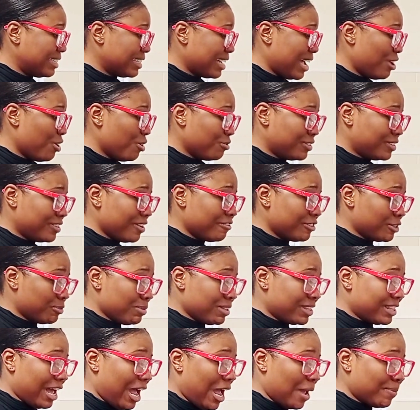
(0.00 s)
It kind of saves
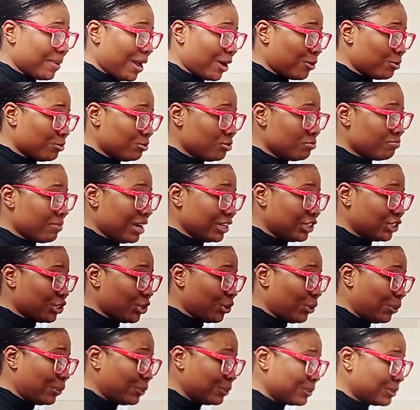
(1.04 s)
me time. I could do my
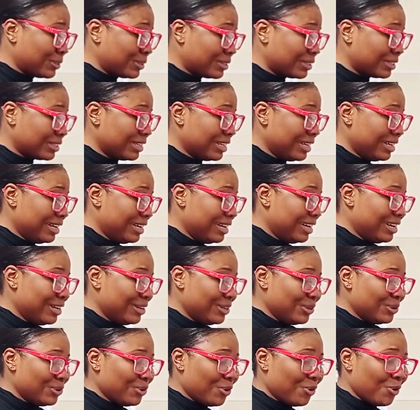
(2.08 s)
chores,
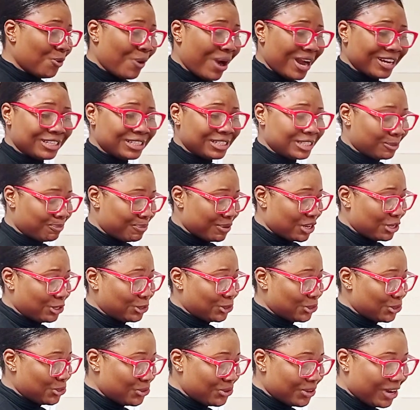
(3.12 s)
you know, while speaking
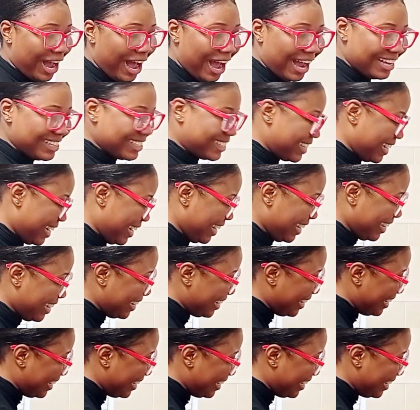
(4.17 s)
to you guys.